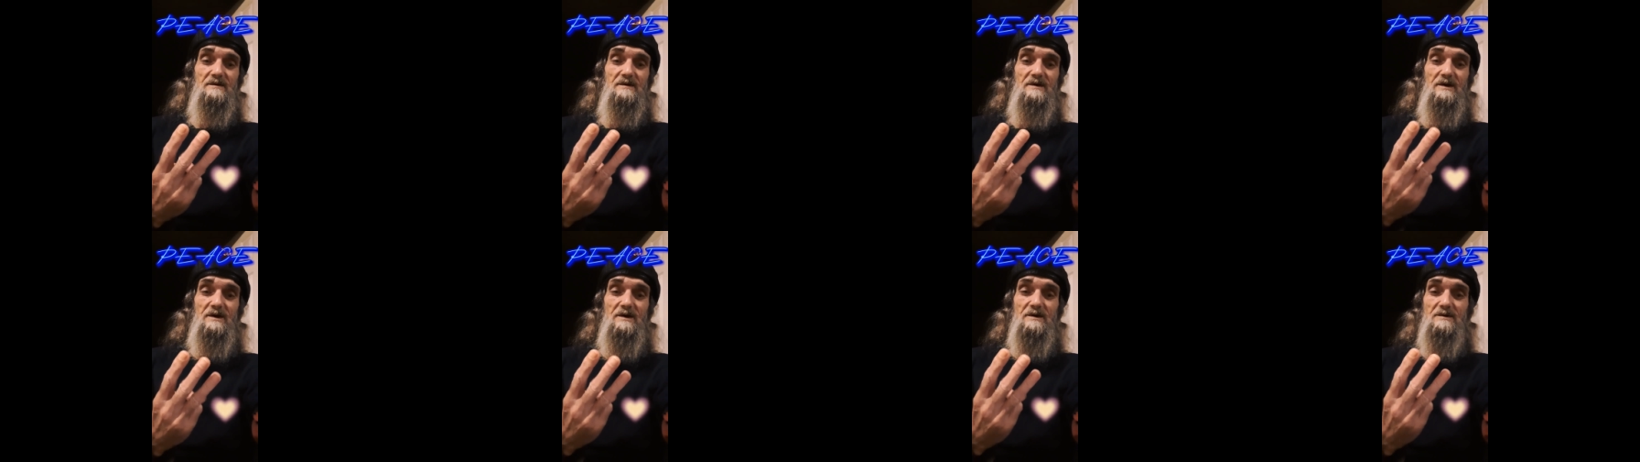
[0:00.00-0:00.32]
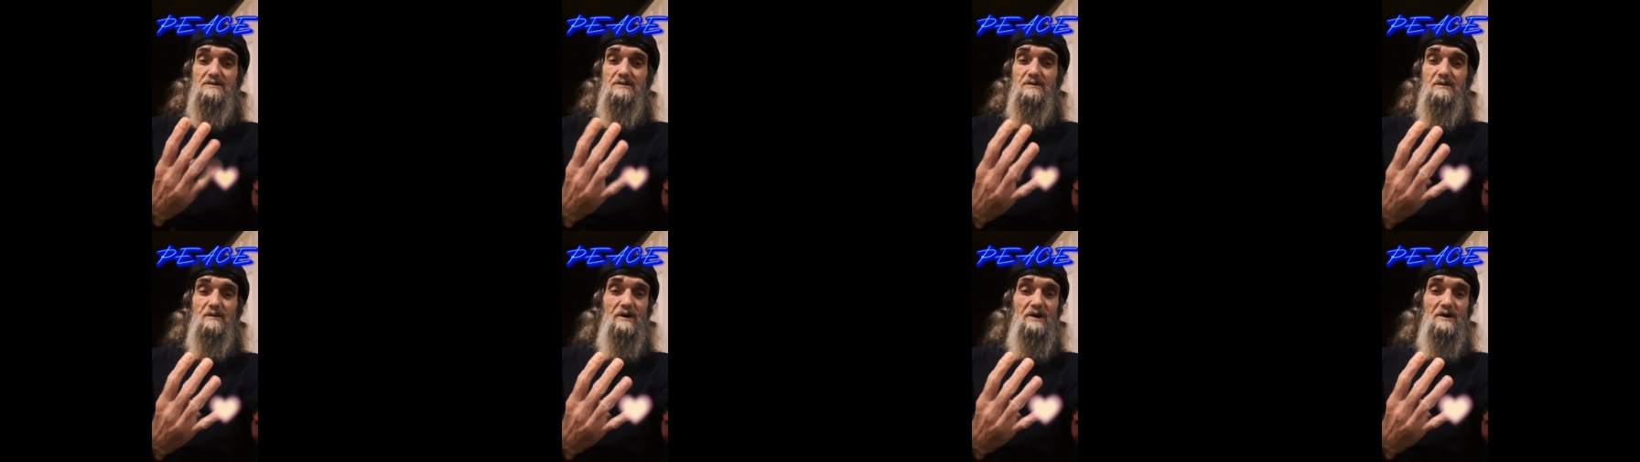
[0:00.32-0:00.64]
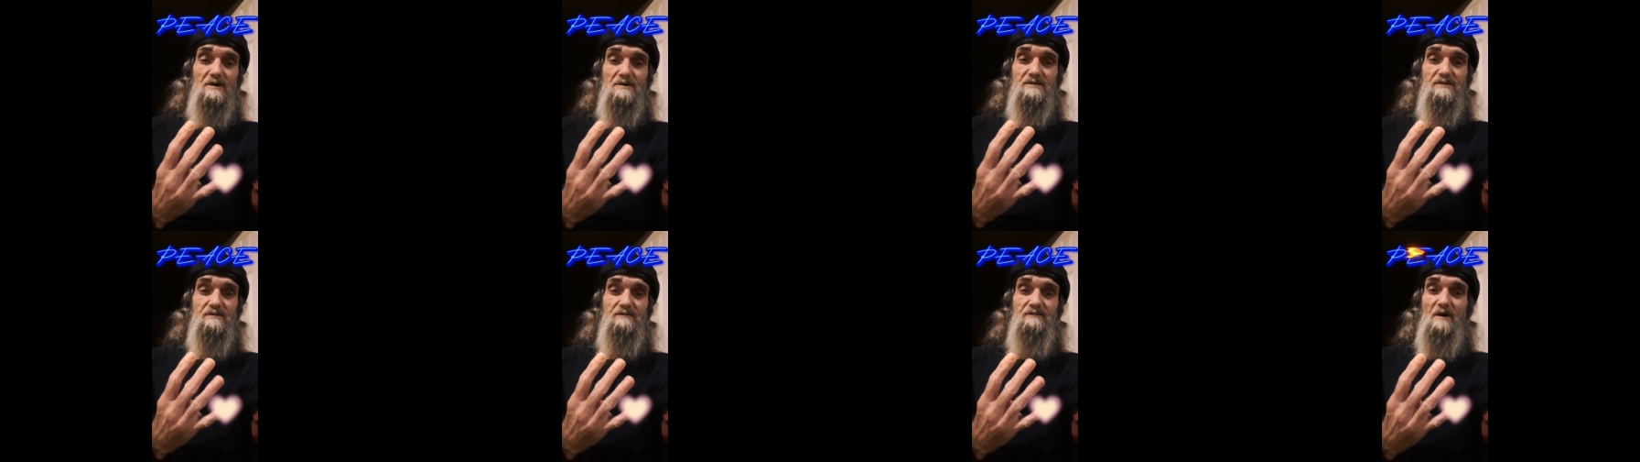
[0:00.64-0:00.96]

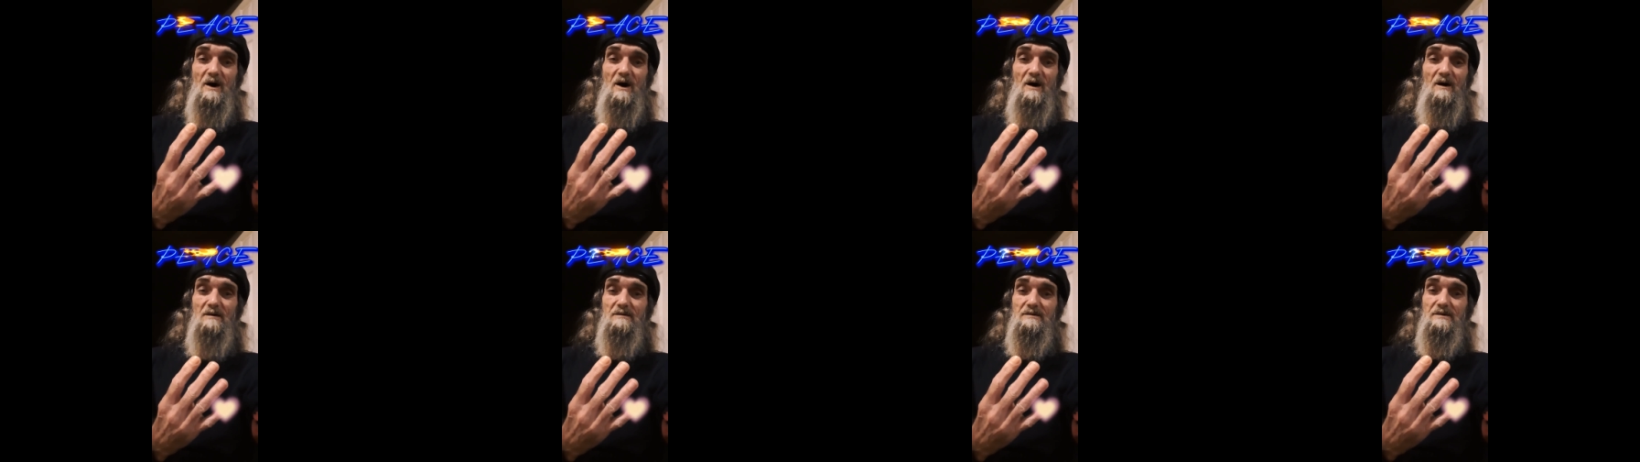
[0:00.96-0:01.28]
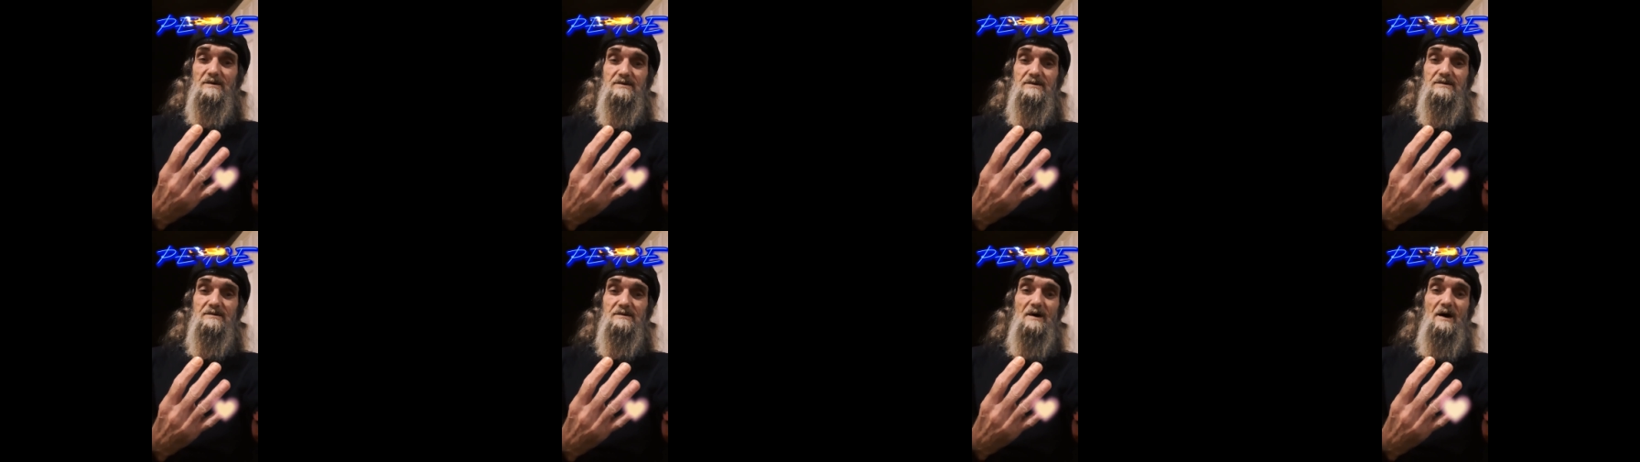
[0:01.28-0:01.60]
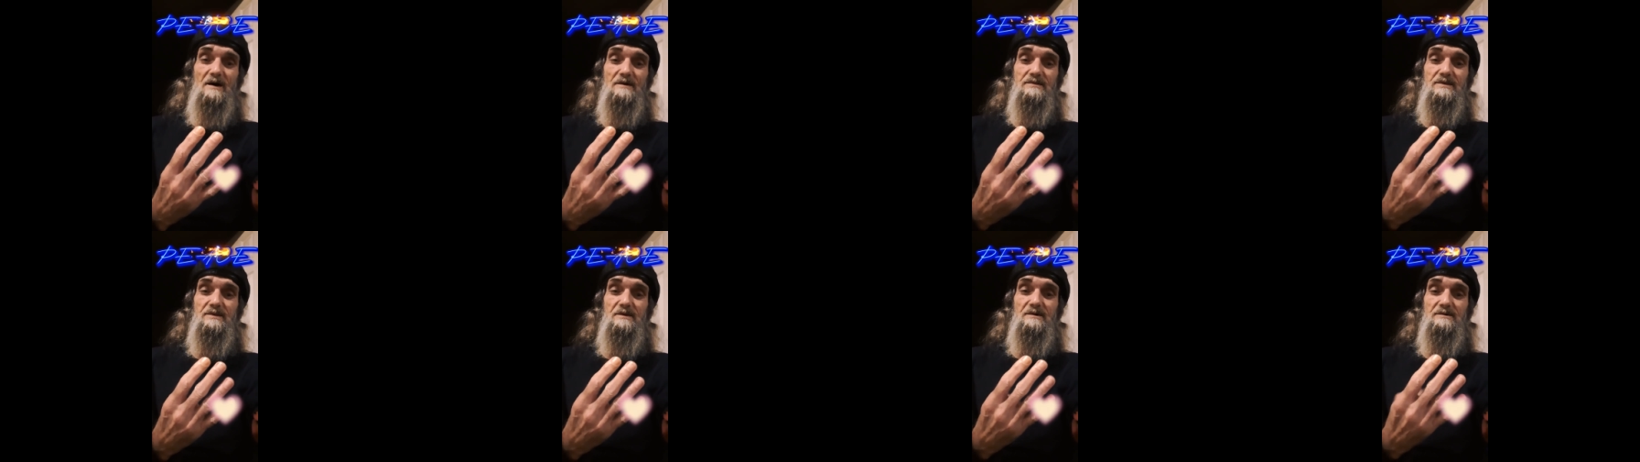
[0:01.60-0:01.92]
Israel's fault, it's
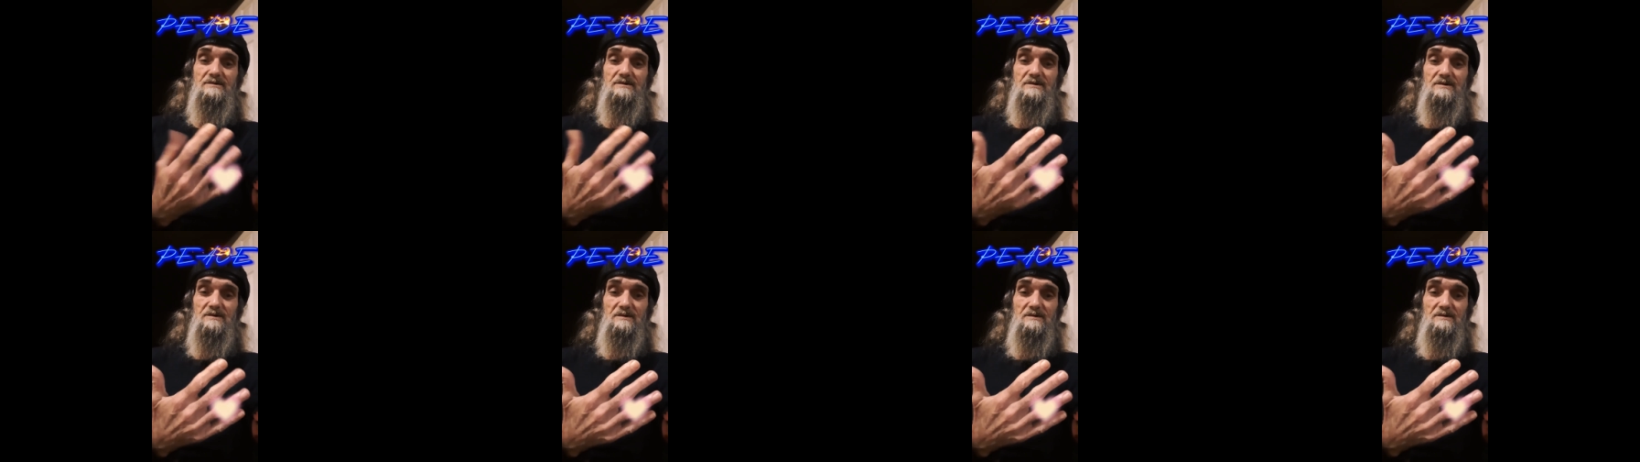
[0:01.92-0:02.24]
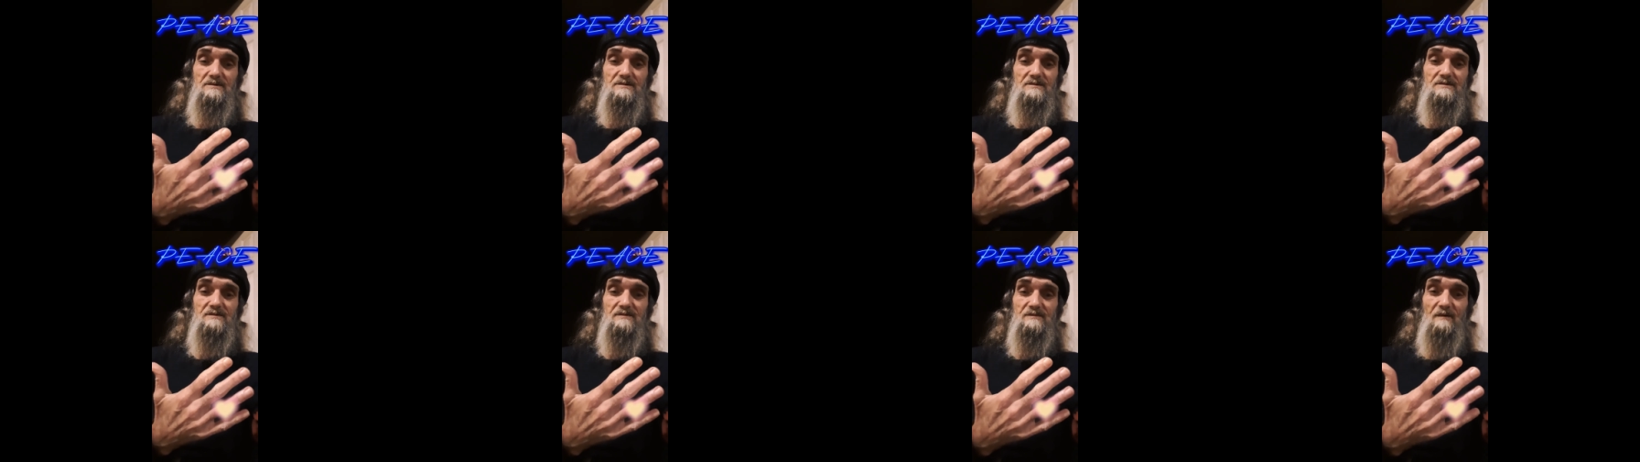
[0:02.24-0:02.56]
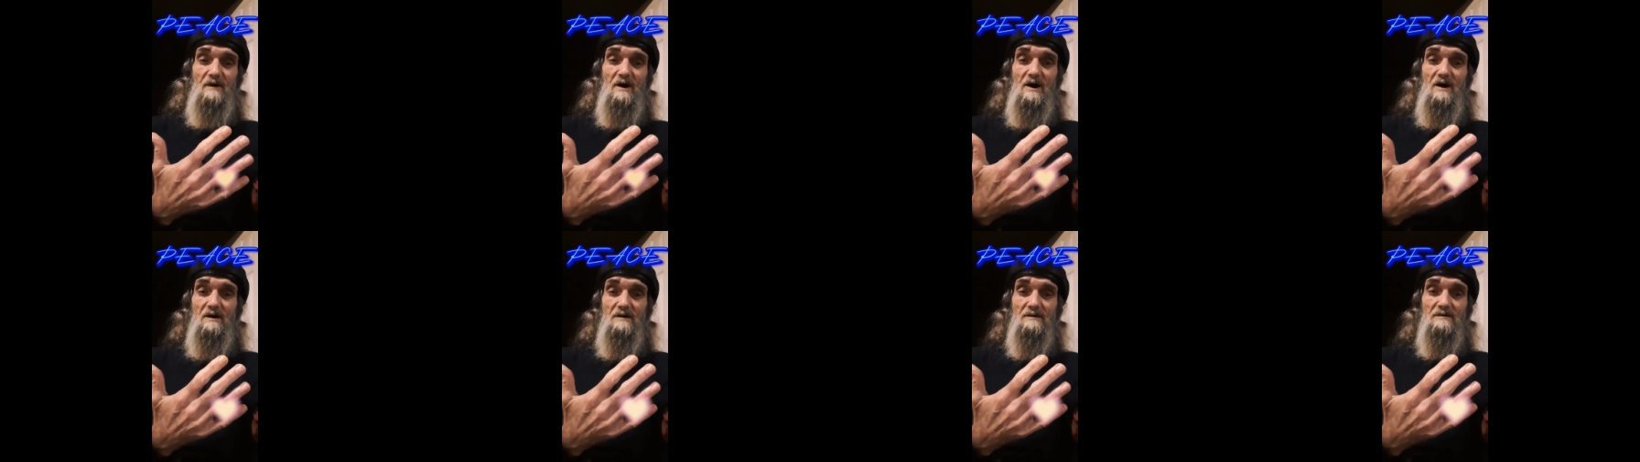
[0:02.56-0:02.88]
not the Jews'
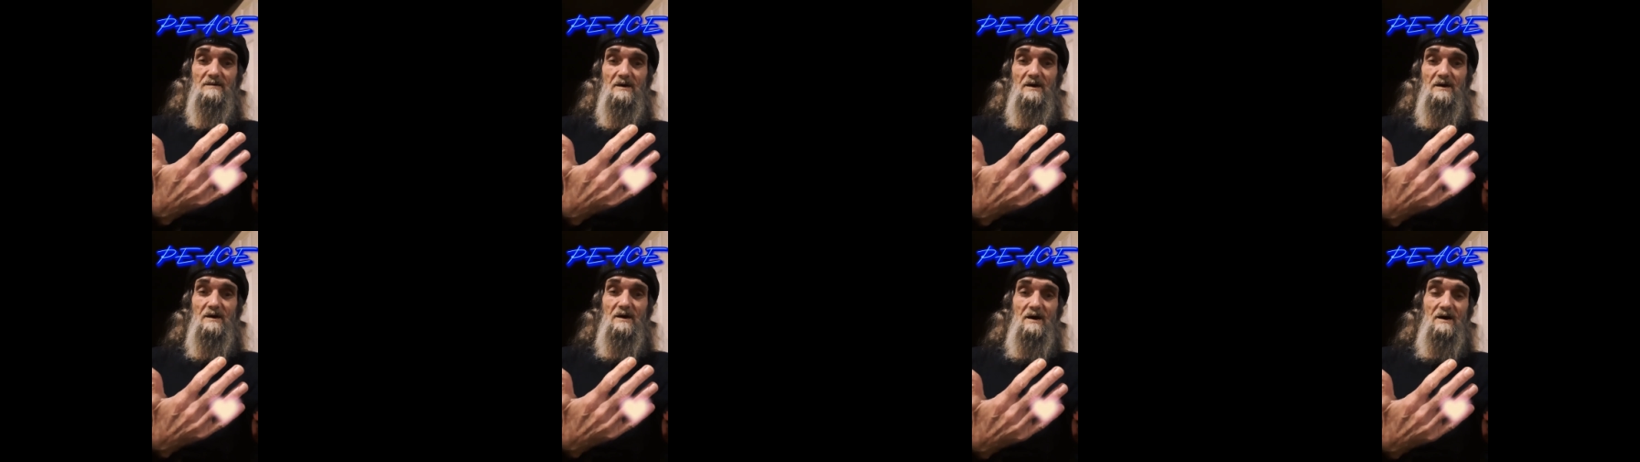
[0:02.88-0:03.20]
fault,